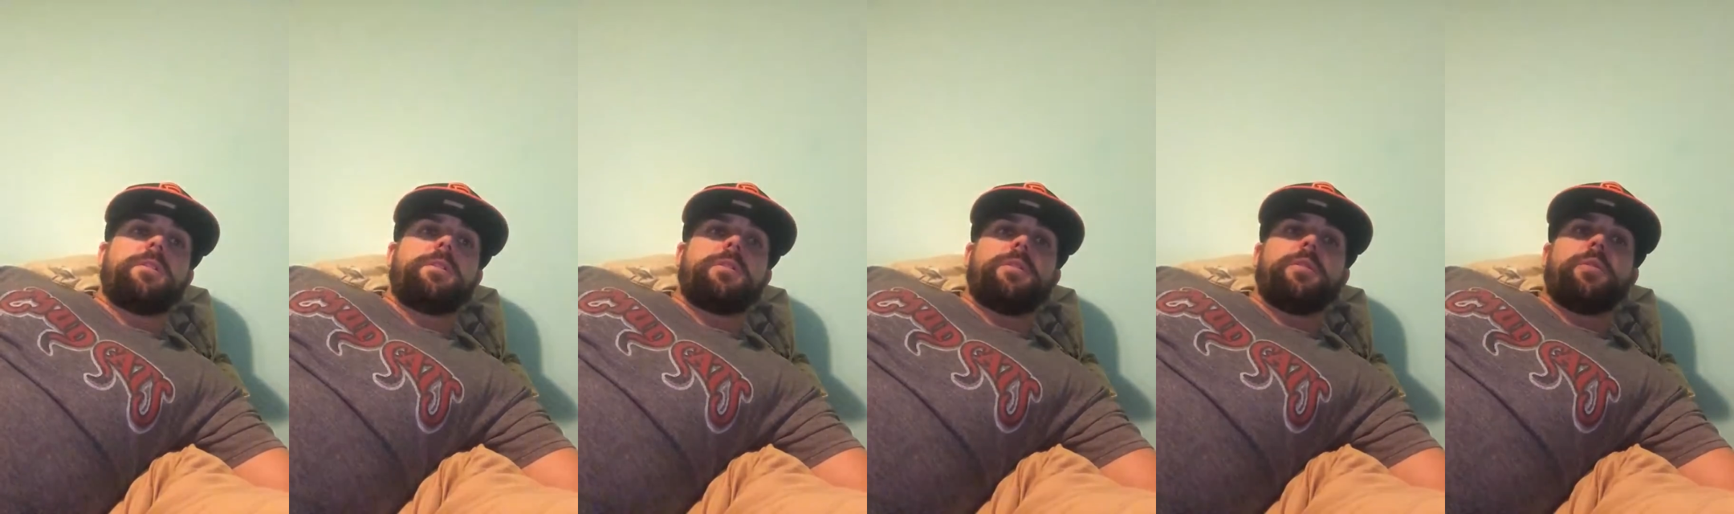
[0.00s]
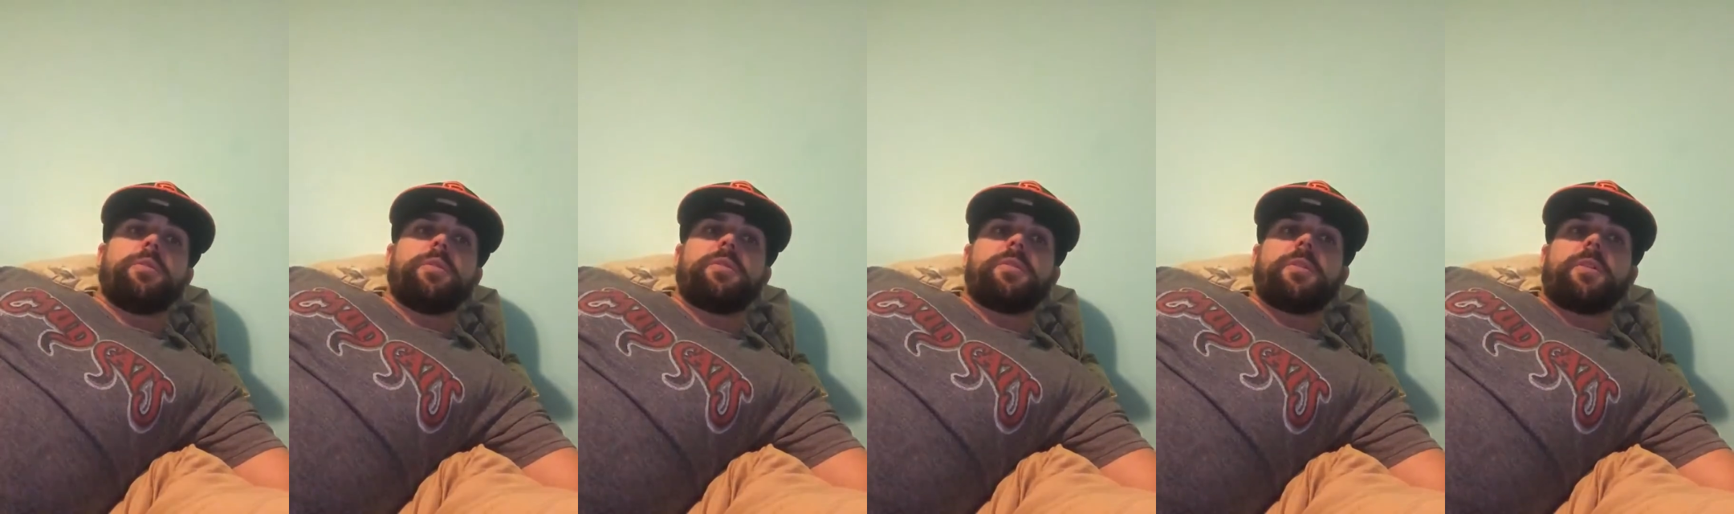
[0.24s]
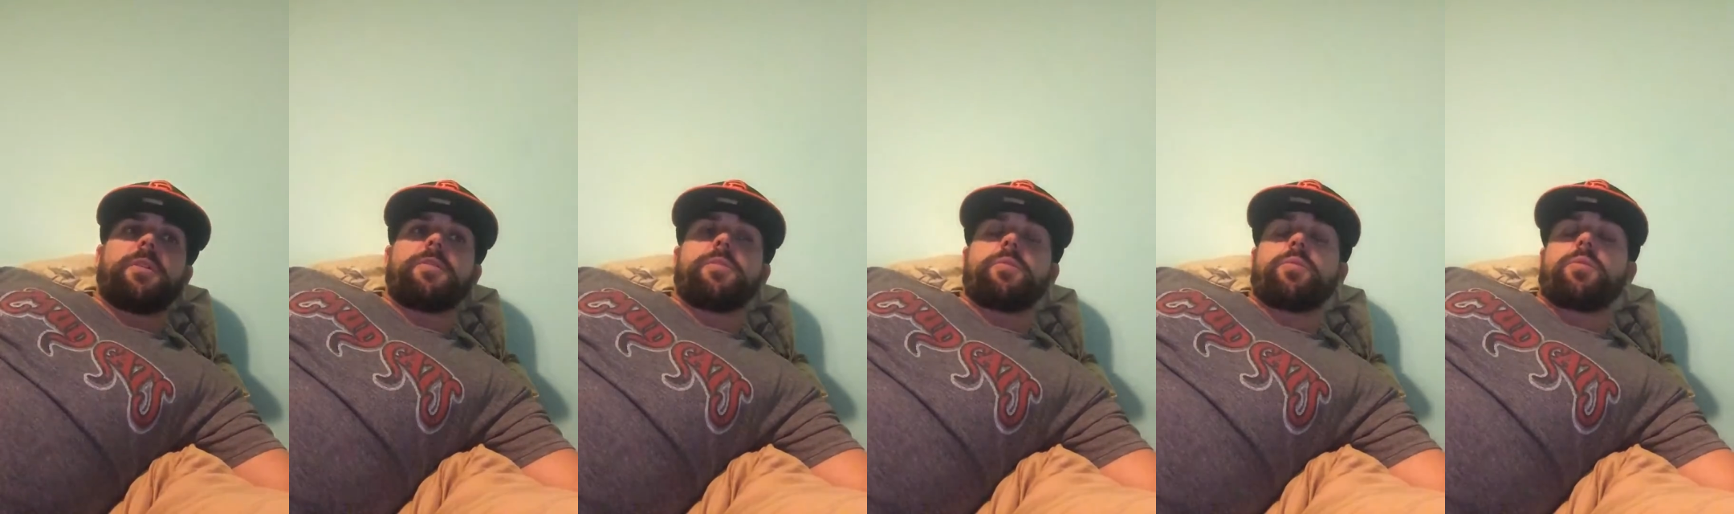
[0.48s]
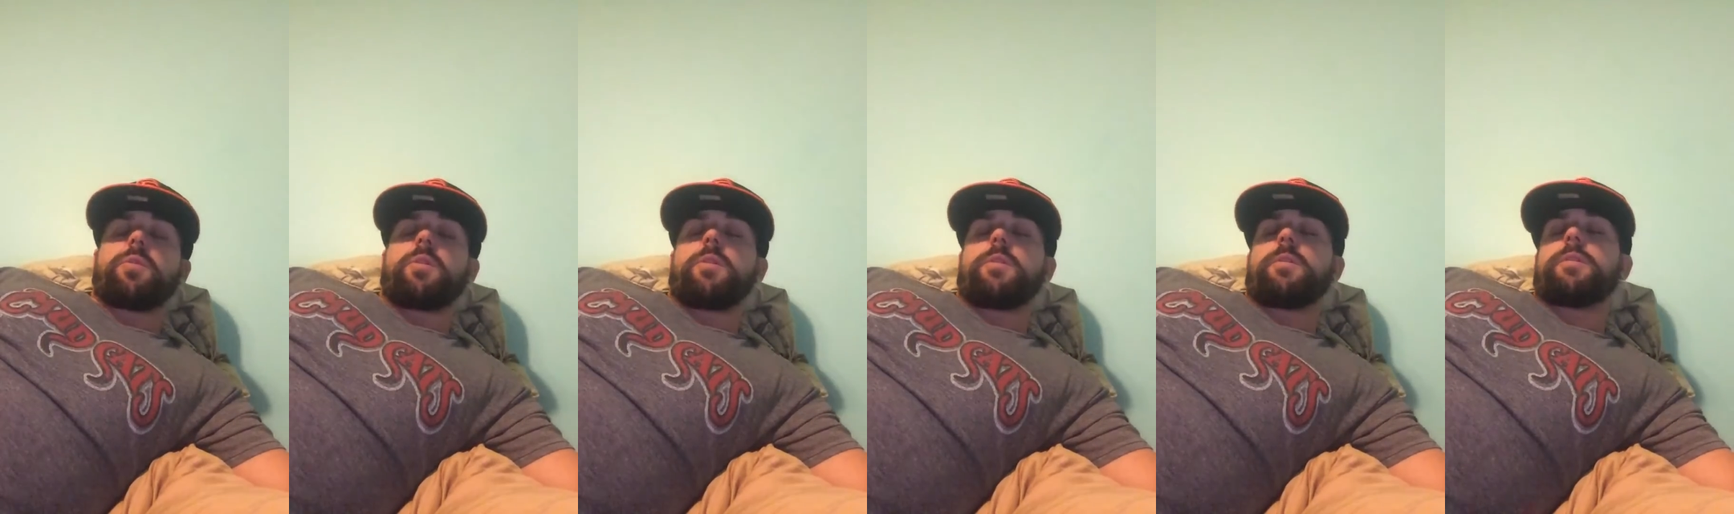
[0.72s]
You do a search
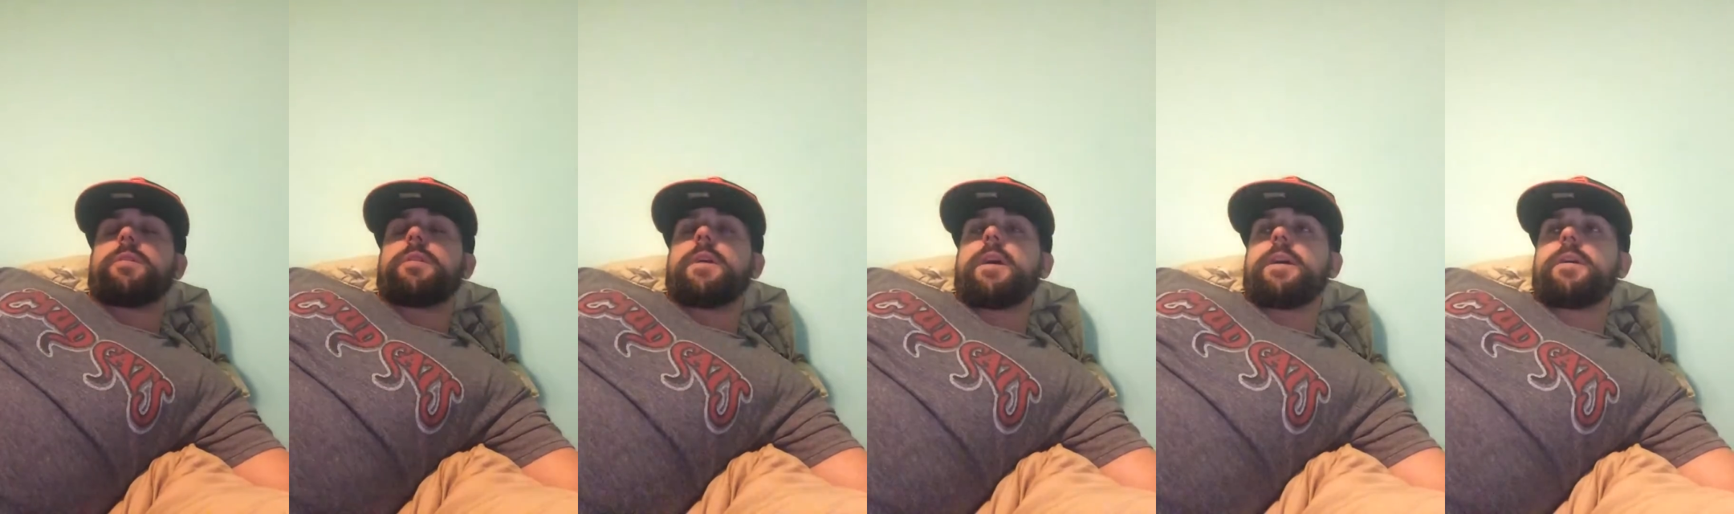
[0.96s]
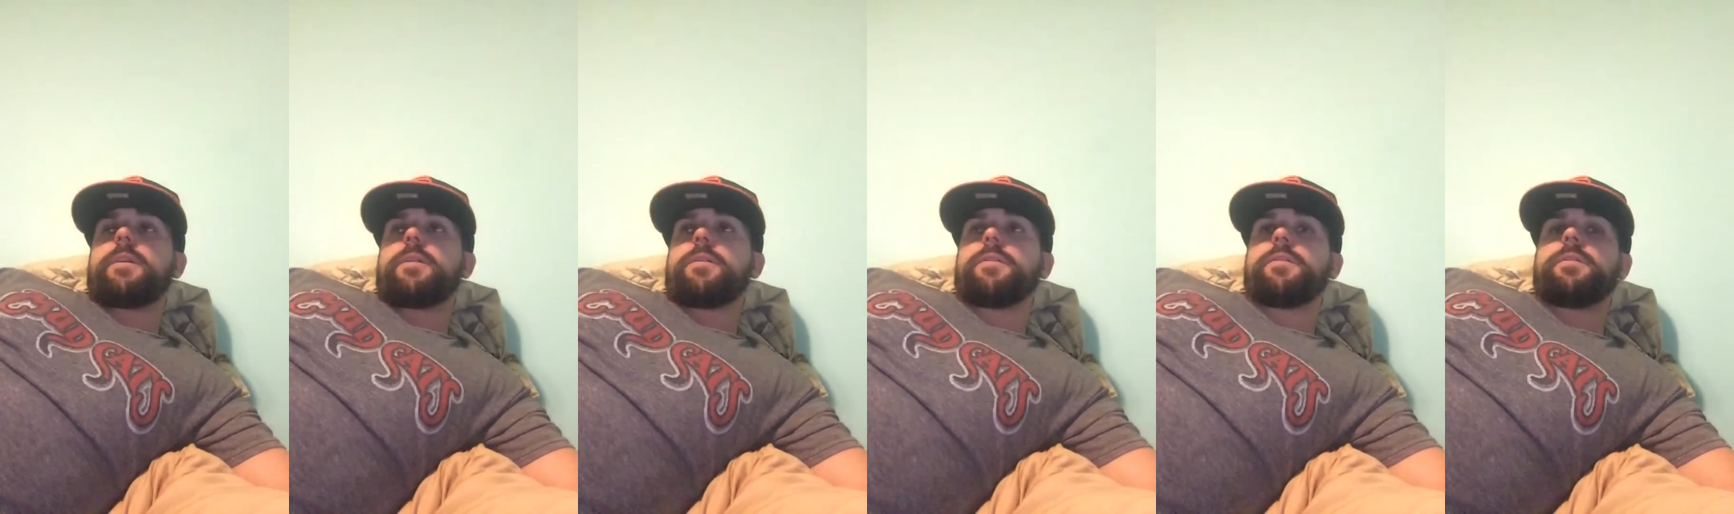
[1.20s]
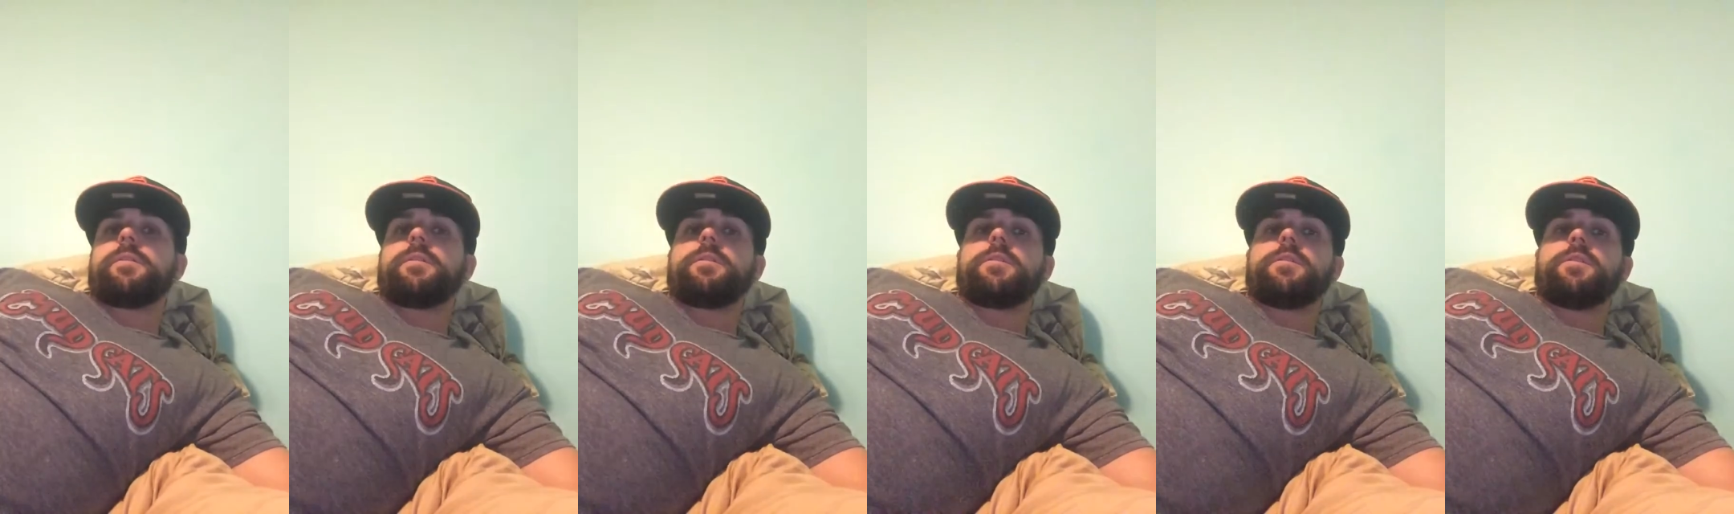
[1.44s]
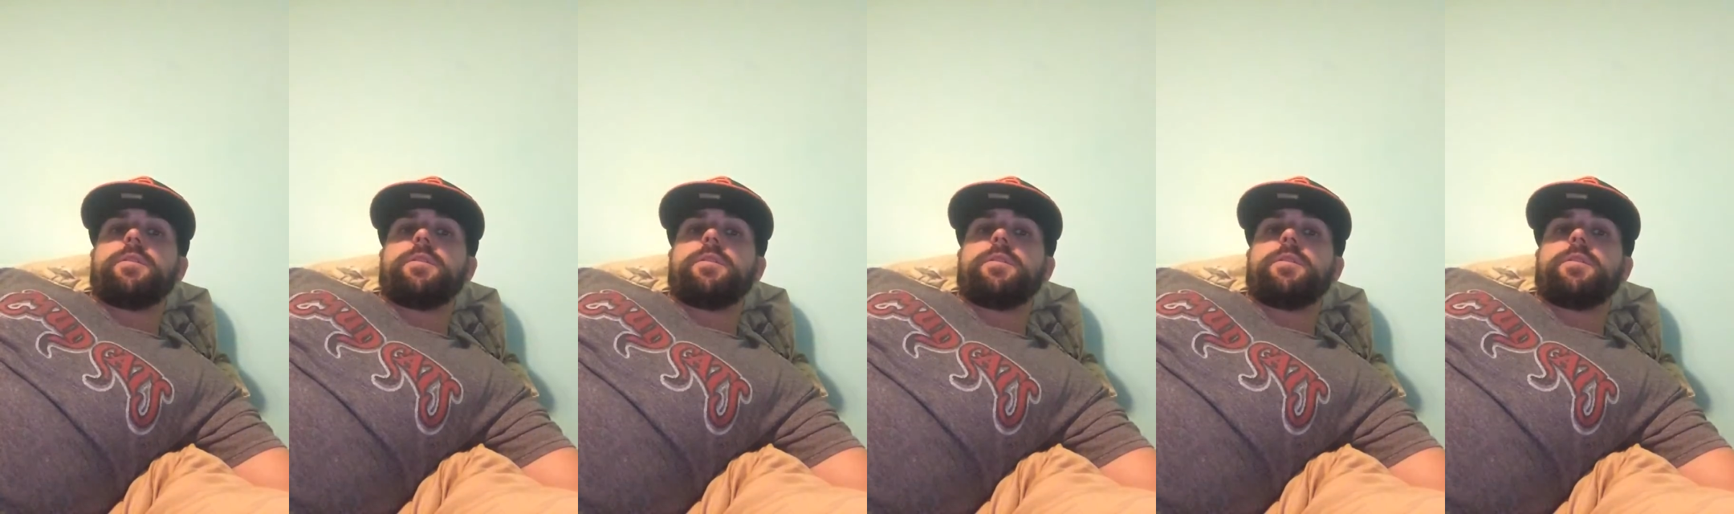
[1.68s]
warrant on his house,